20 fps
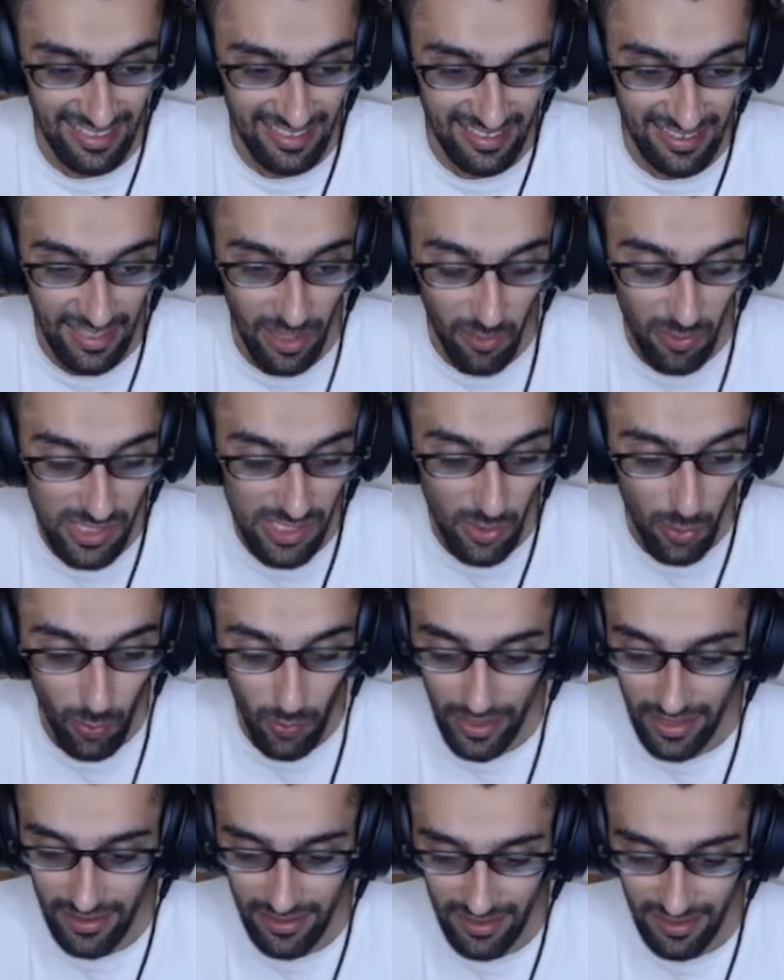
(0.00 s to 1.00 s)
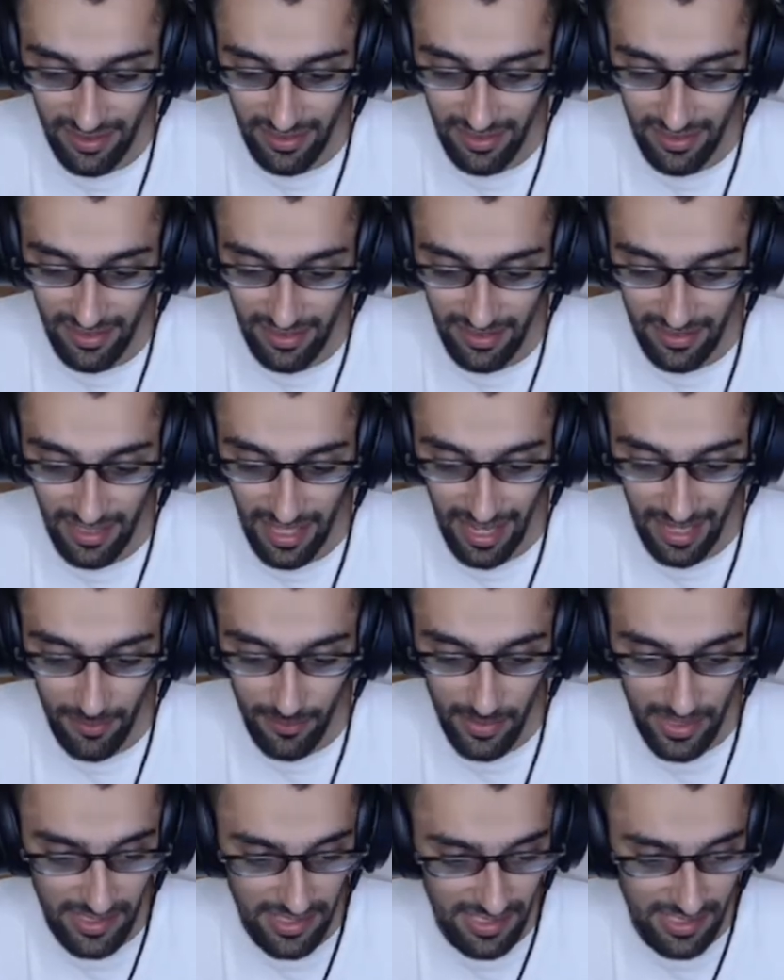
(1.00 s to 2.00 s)
There was a win that I
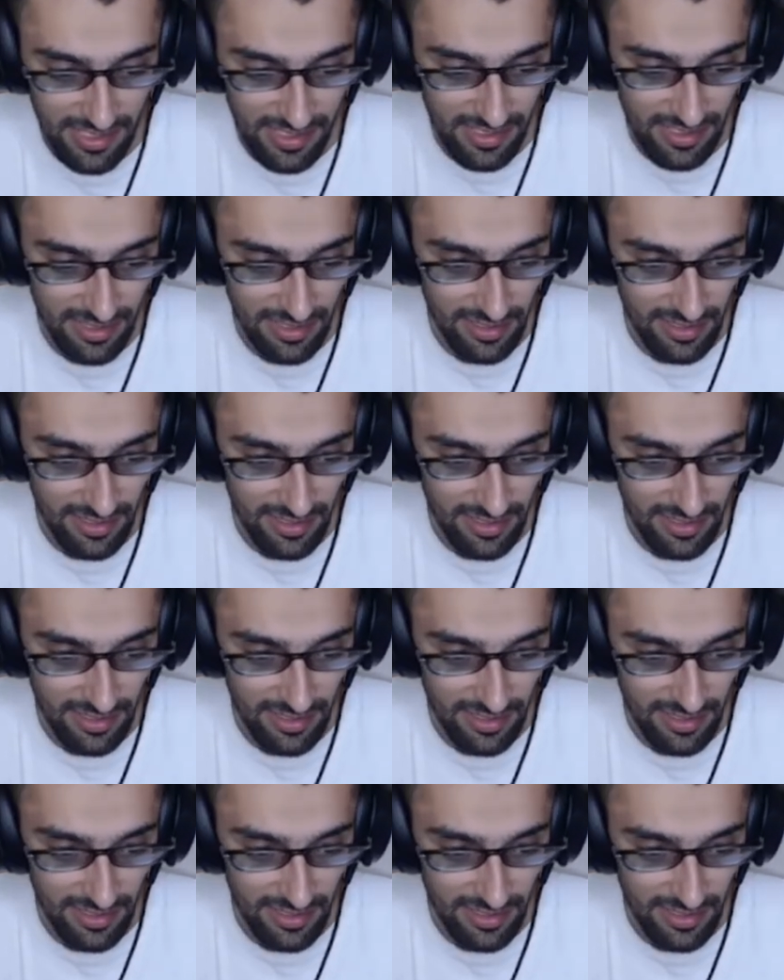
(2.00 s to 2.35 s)
missed.